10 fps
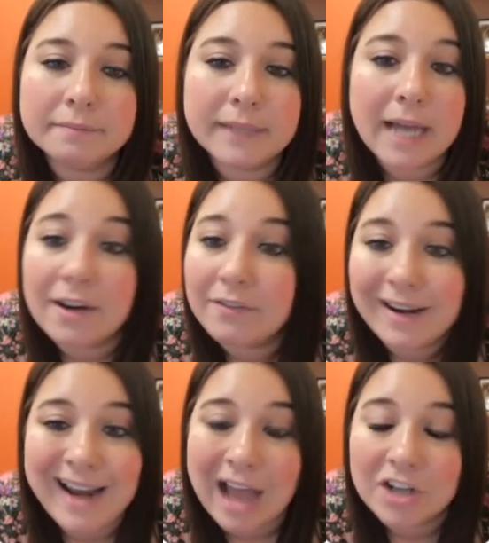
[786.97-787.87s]
kind of
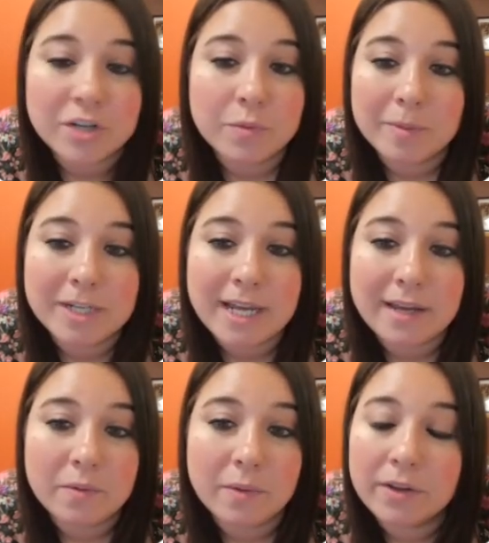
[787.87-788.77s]
an action will be
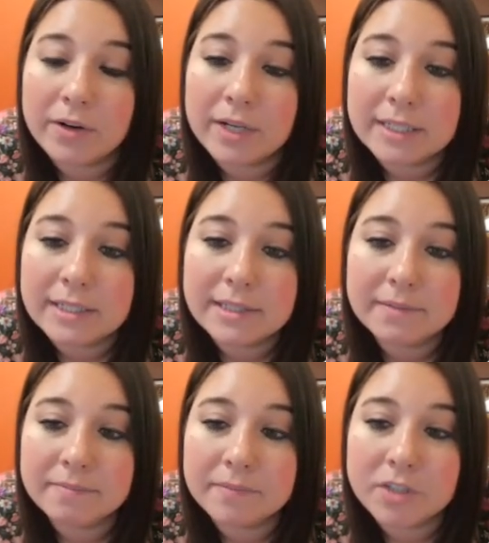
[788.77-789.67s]
taken, whether it's